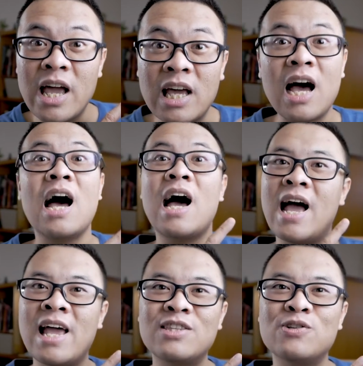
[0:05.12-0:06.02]
Leica
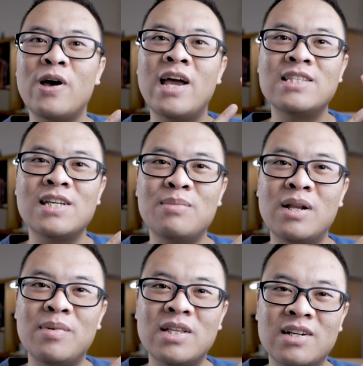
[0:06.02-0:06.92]

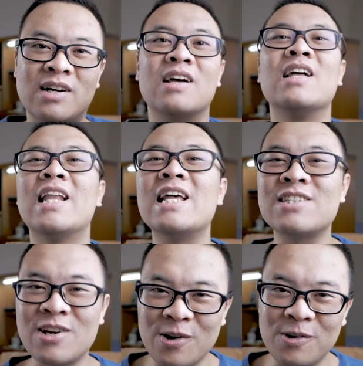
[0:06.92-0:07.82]
8-18mm.
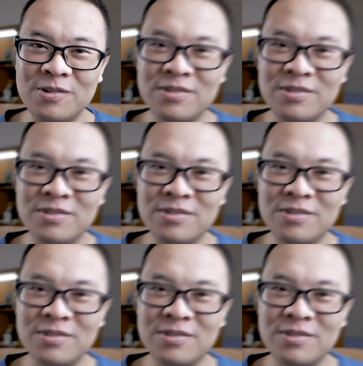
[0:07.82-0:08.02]
Let's go!